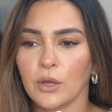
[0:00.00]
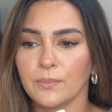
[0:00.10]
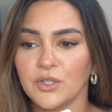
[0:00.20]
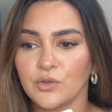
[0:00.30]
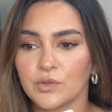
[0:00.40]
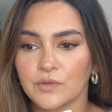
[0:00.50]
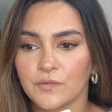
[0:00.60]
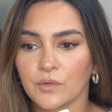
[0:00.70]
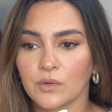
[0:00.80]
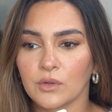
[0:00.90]

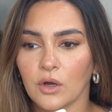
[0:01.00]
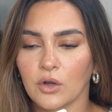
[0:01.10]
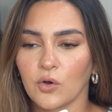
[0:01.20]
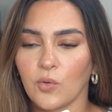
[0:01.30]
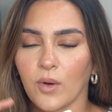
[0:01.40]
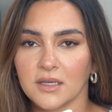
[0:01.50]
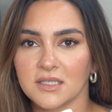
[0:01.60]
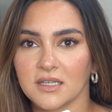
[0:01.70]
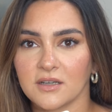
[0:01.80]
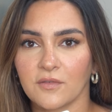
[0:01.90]
beautiful
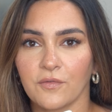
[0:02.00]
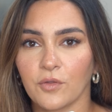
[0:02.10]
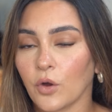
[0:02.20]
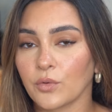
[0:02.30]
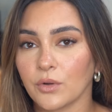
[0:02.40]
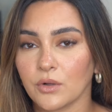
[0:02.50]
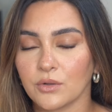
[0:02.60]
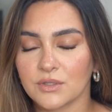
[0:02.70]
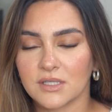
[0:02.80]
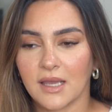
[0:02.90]
aquatic
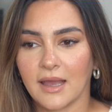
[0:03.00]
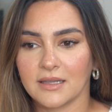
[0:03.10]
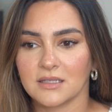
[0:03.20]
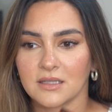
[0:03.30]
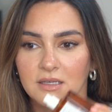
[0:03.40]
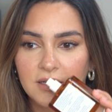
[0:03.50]
florals and